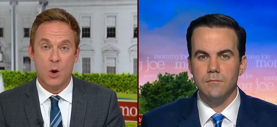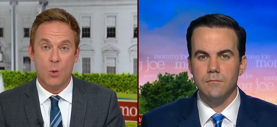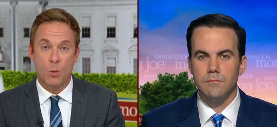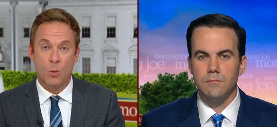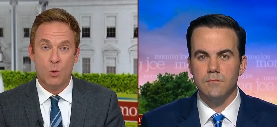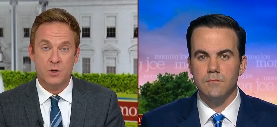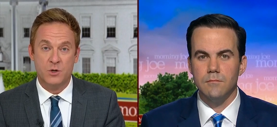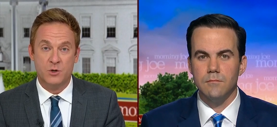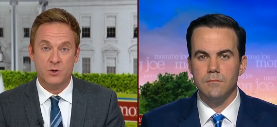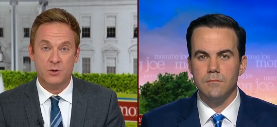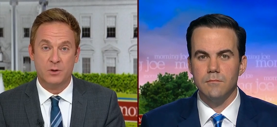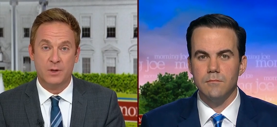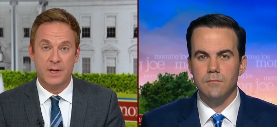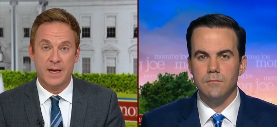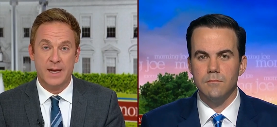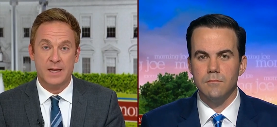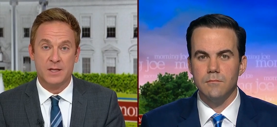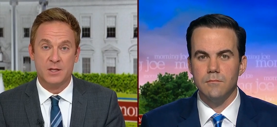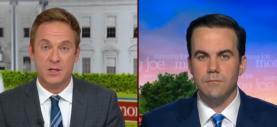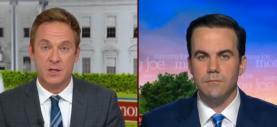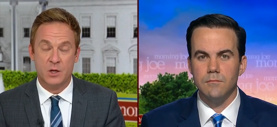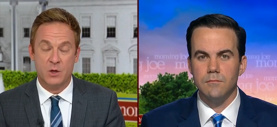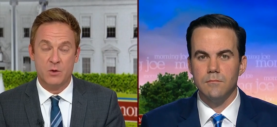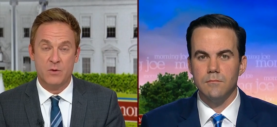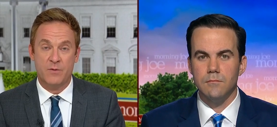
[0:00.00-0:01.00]
Speaker 1: What's your
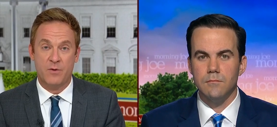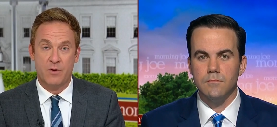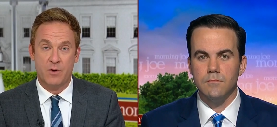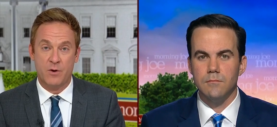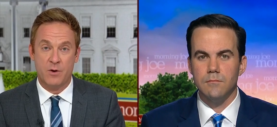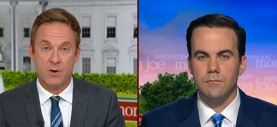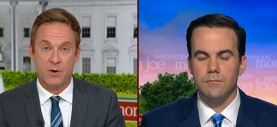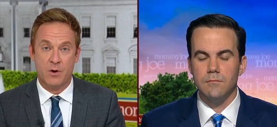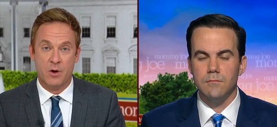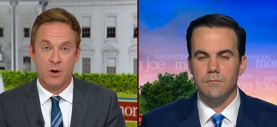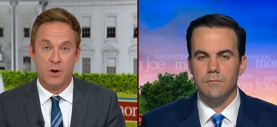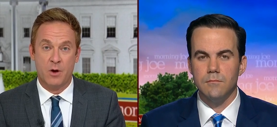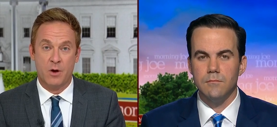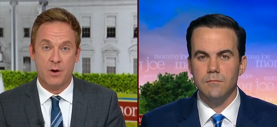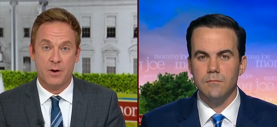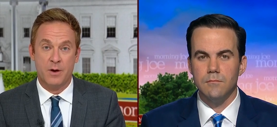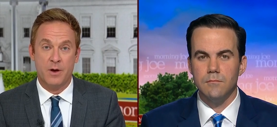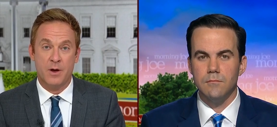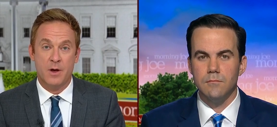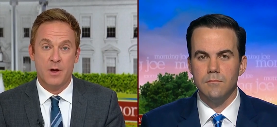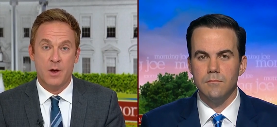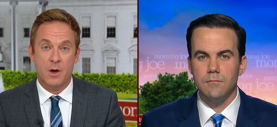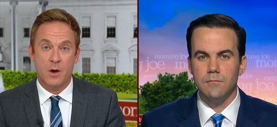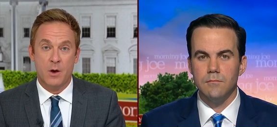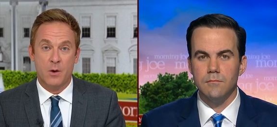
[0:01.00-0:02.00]
latest that you've heard on
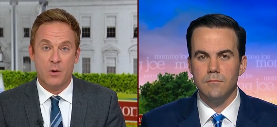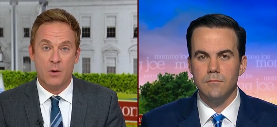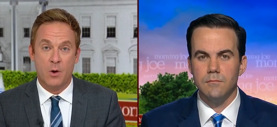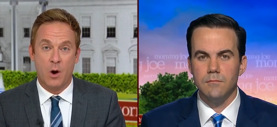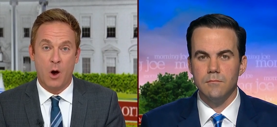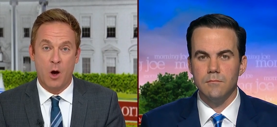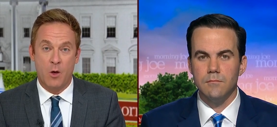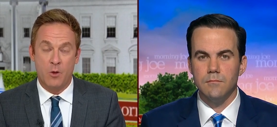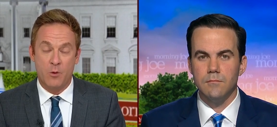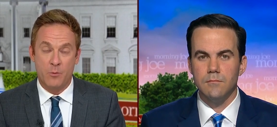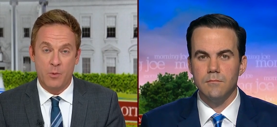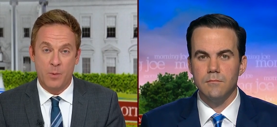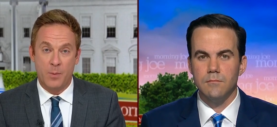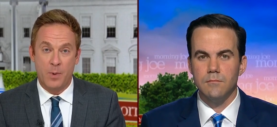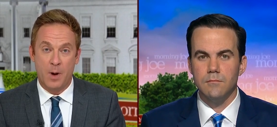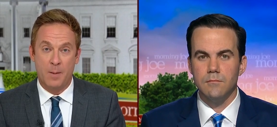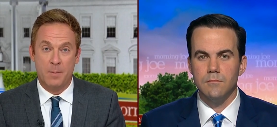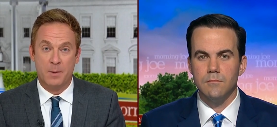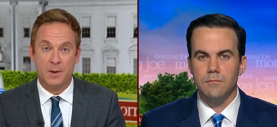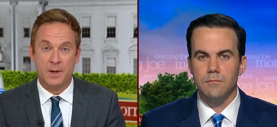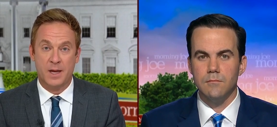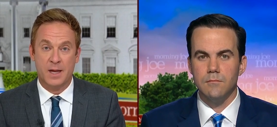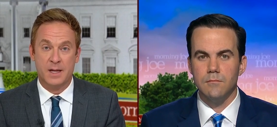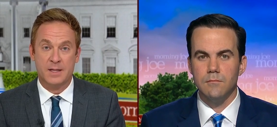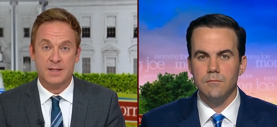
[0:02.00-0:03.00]
other
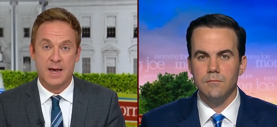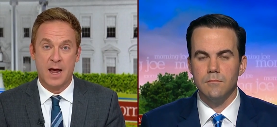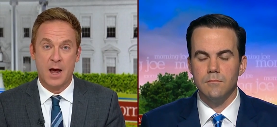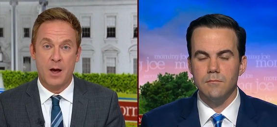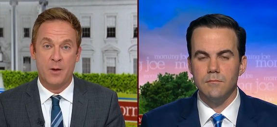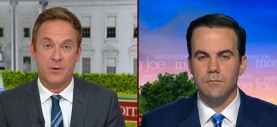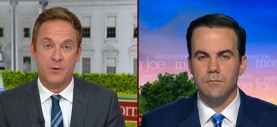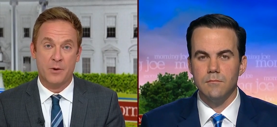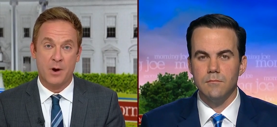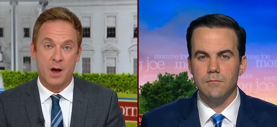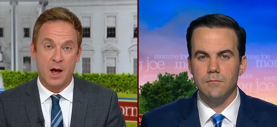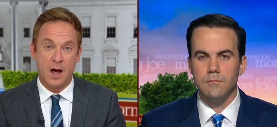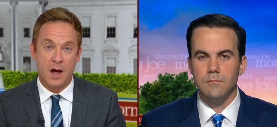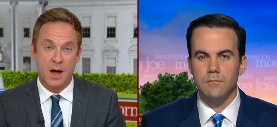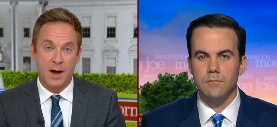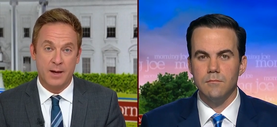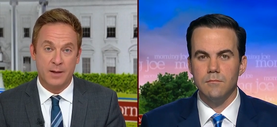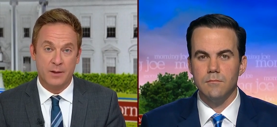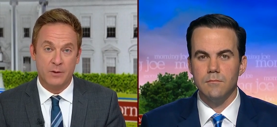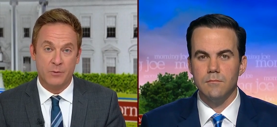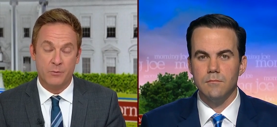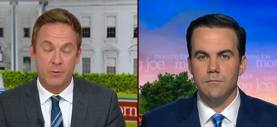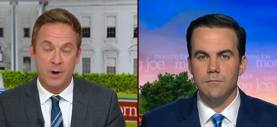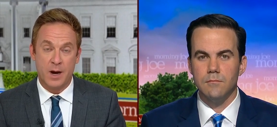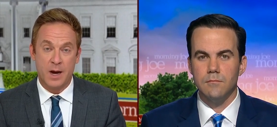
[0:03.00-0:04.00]
Republicans, how they're eyeing
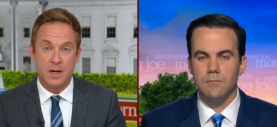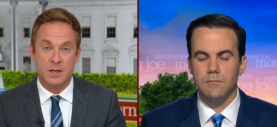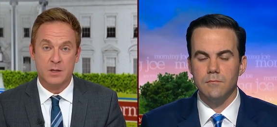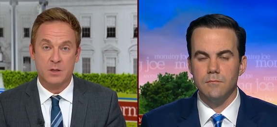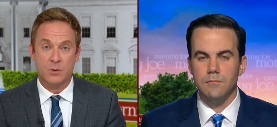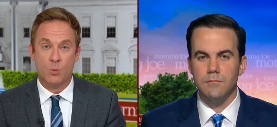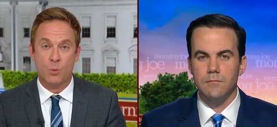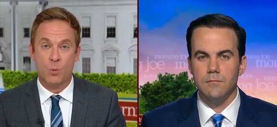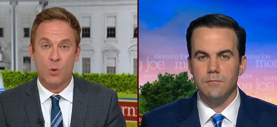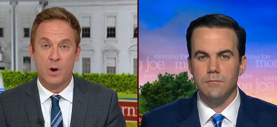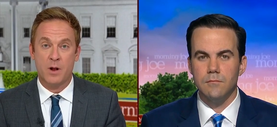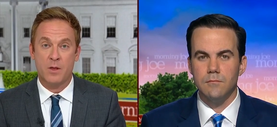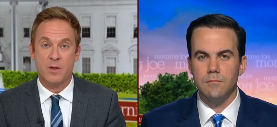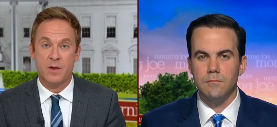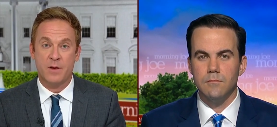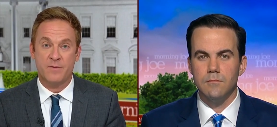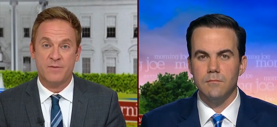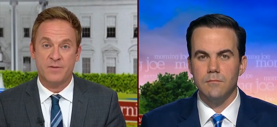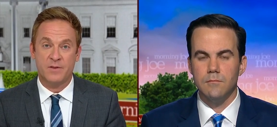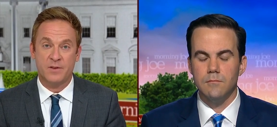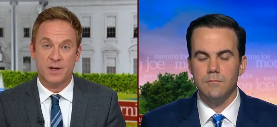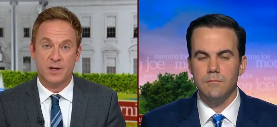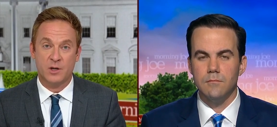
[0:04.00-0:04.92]
the race, When do they feel like